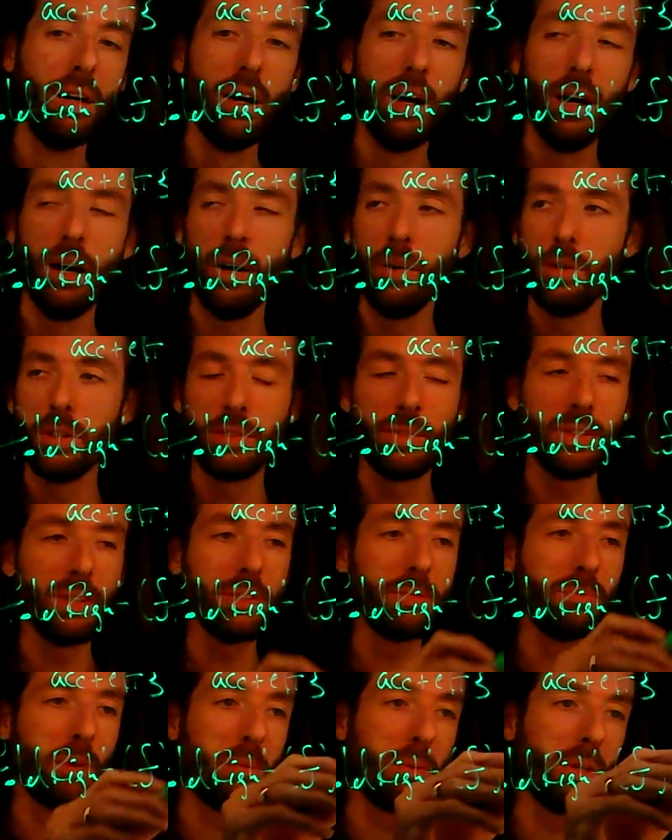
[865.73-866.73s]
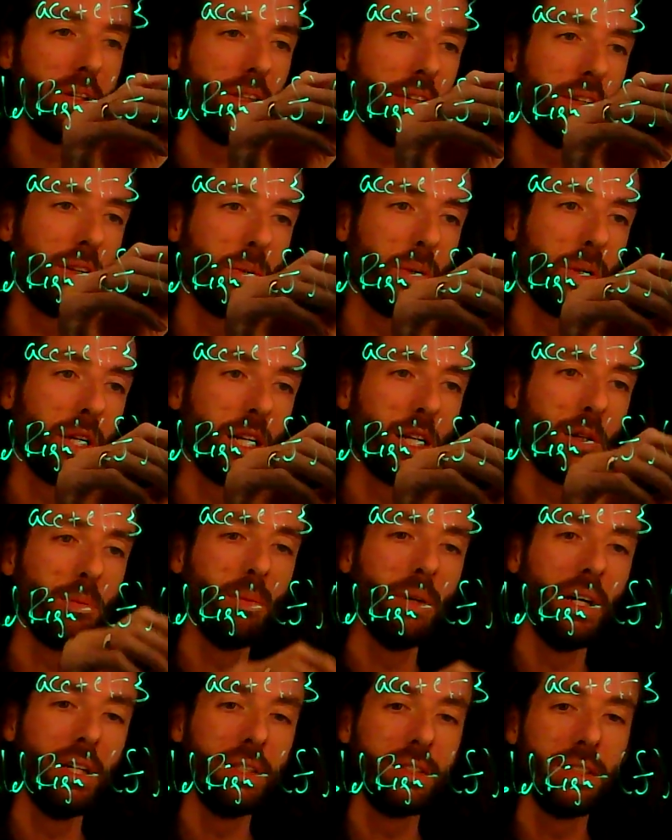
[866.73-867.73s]
which feels maybe a little weird
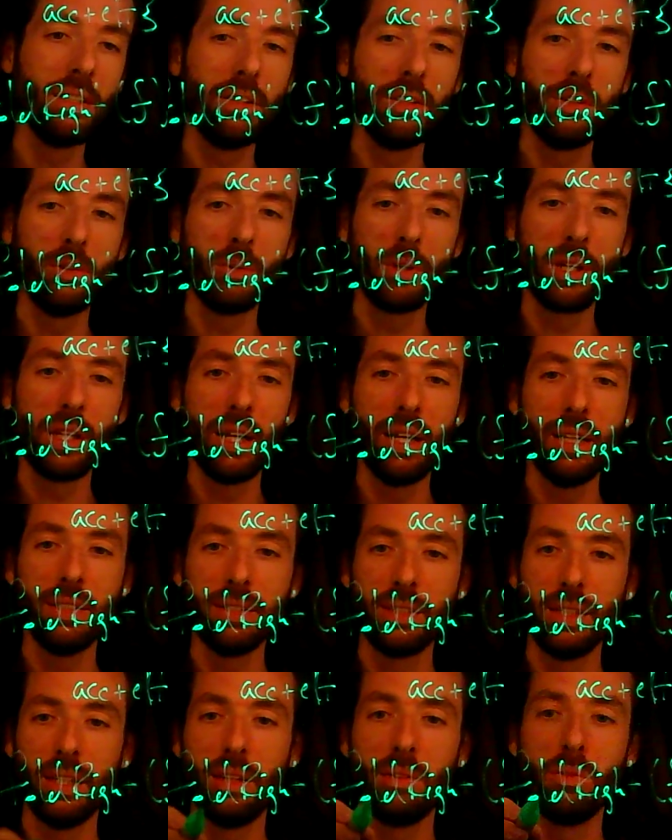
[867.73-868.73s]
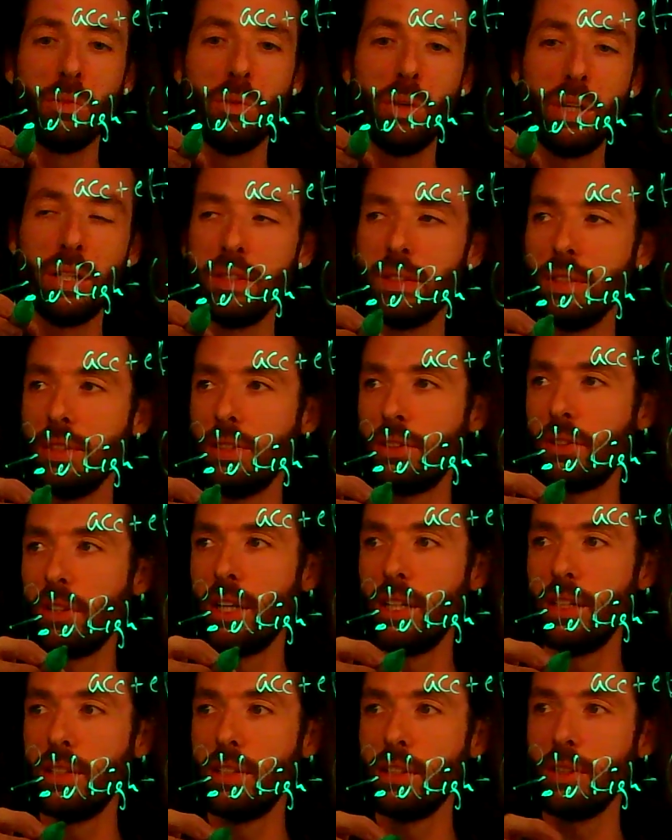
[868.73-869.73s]
until you realize that what is this trying
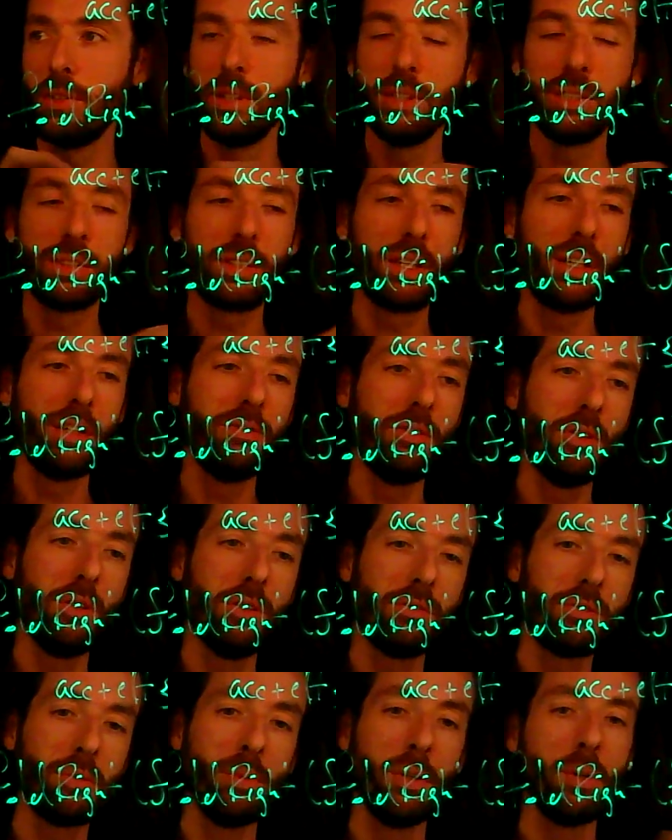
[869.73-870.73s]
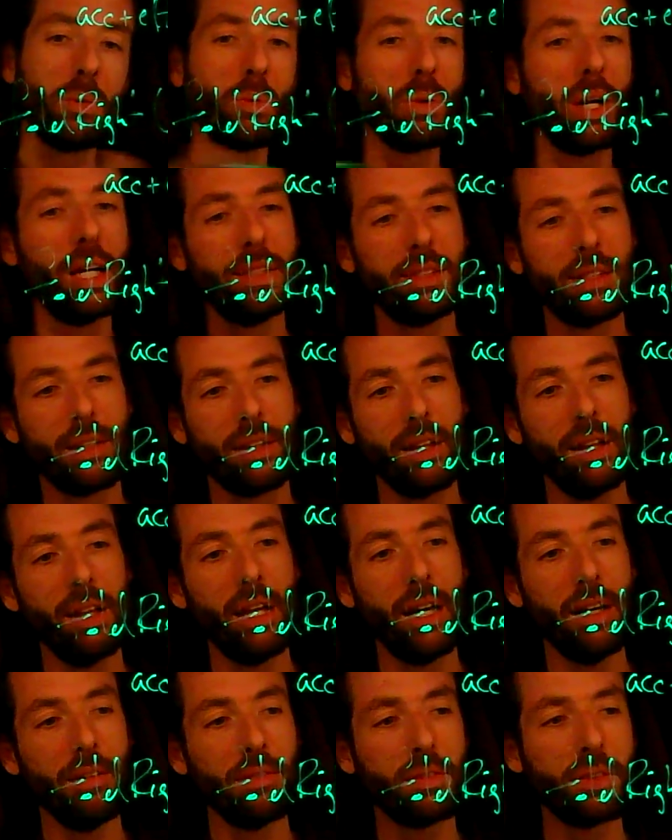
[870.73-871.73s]
to do? It's going to fold from the right to the
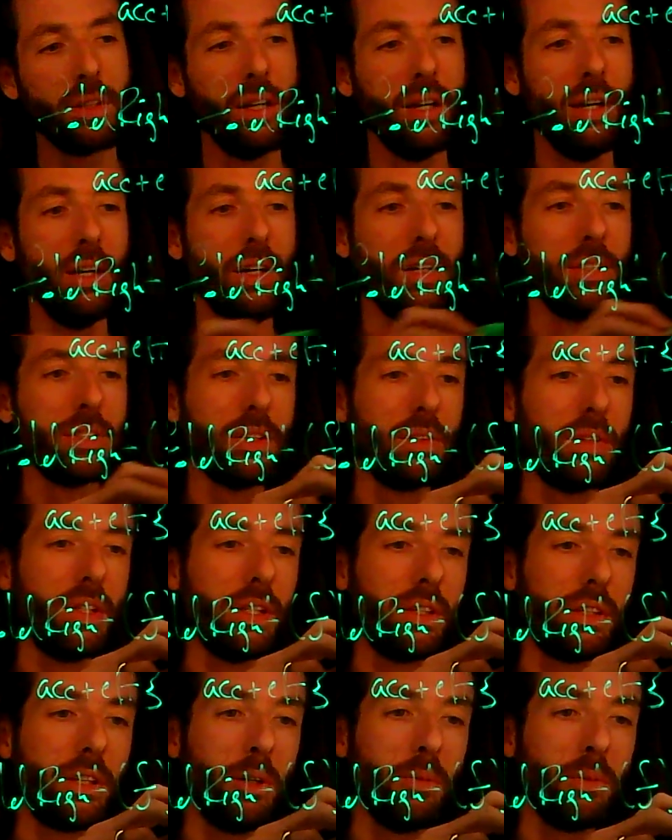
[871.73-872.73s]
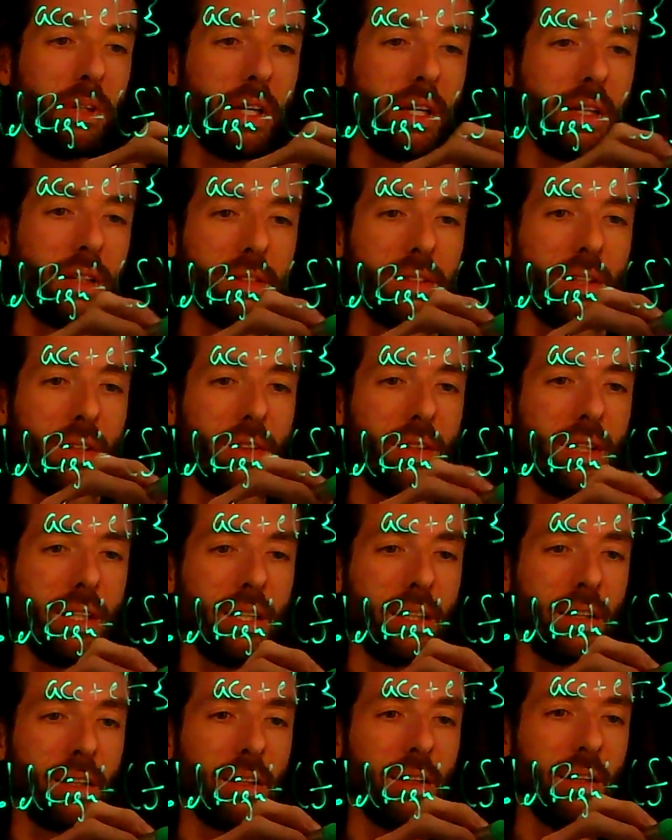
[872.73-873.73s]
left. So the accumulator is the
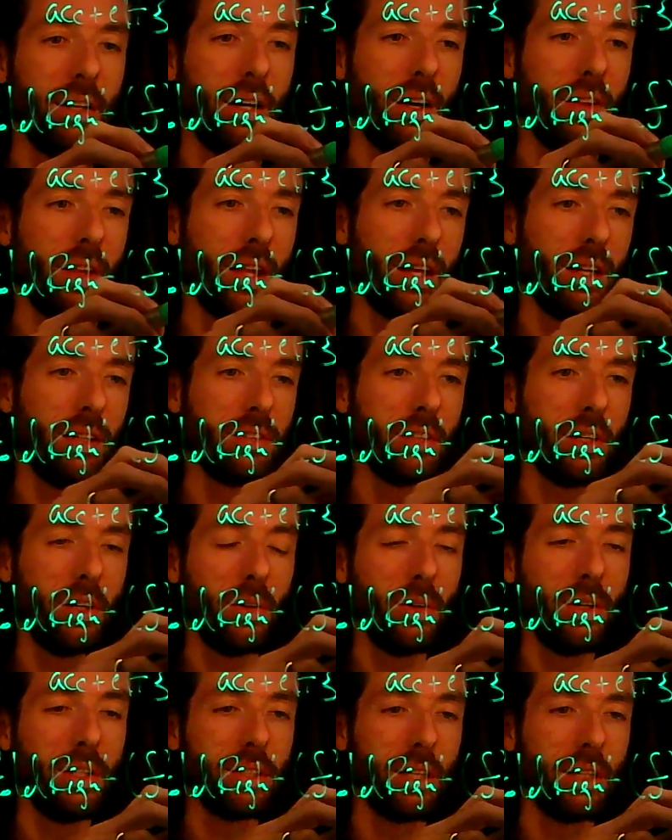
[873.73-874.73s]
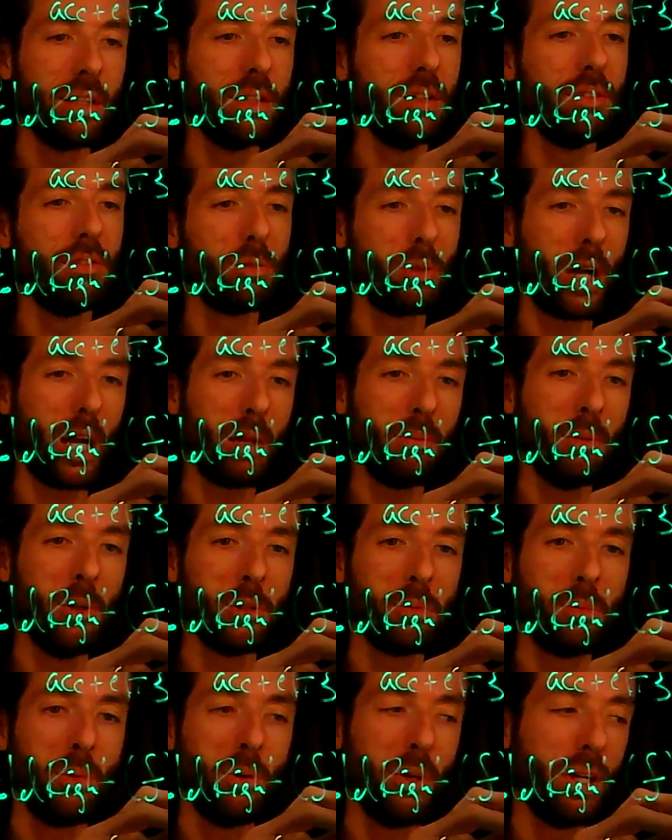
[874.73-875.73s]
thing that is always on the
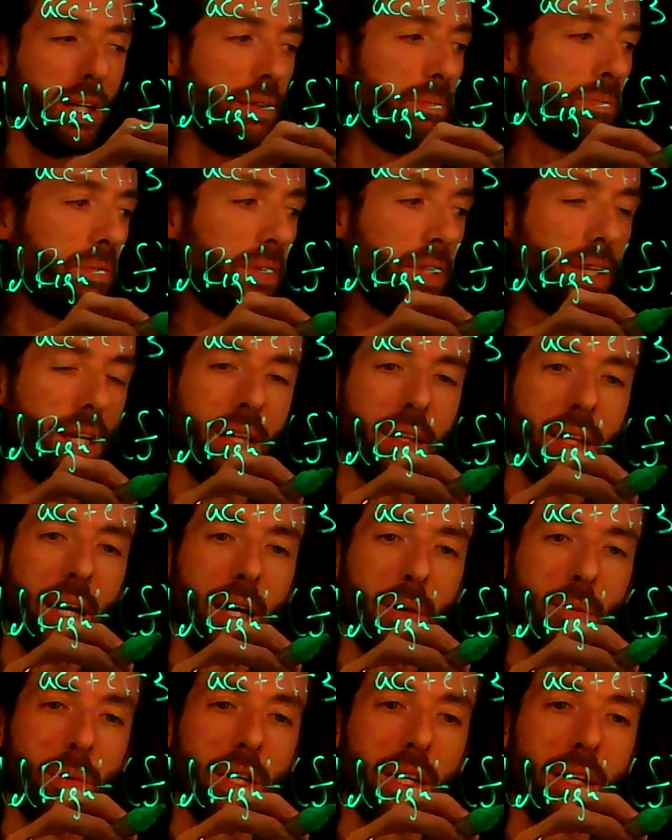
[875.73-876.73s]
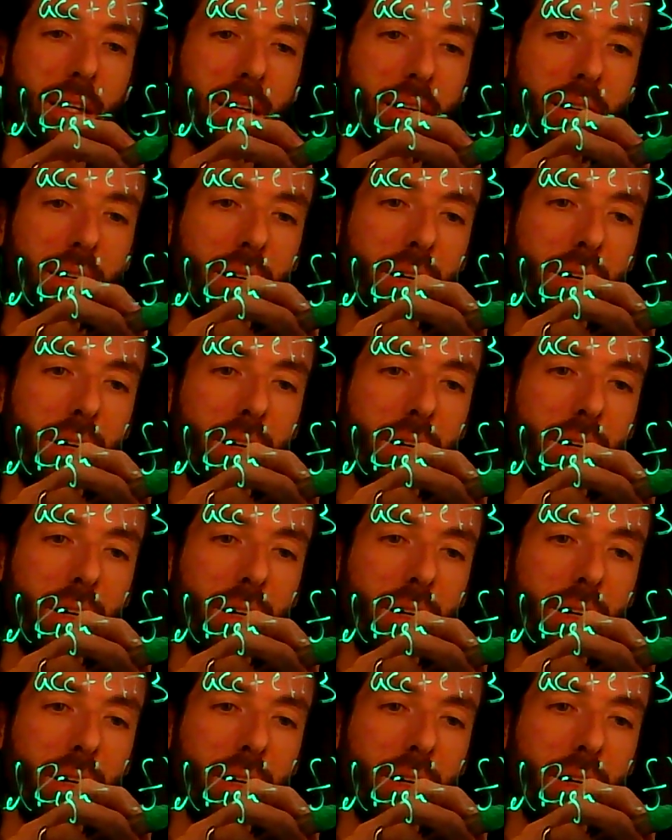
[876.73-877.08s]
rightmost point, and that we